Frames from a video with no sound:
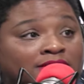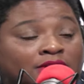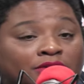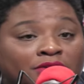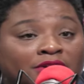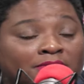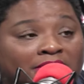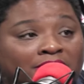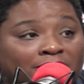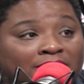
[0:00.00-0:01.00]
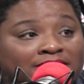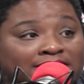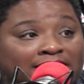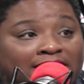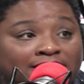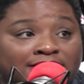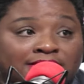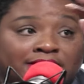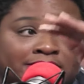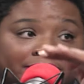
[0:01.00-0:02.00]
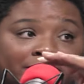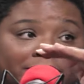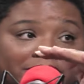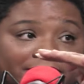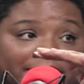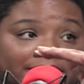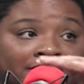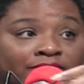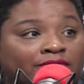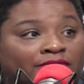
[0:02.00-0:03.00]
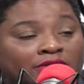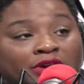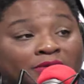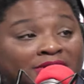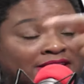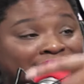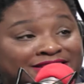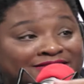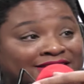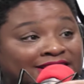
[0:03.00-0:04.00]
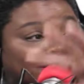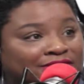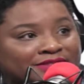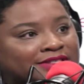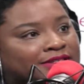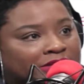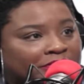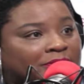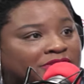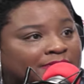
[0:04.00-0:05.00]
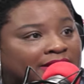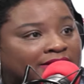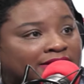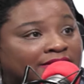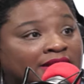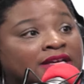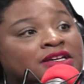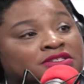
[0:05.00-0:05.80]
So you can be on one side and see a different perspective. you go east of the lake, you'll see a different perspective. So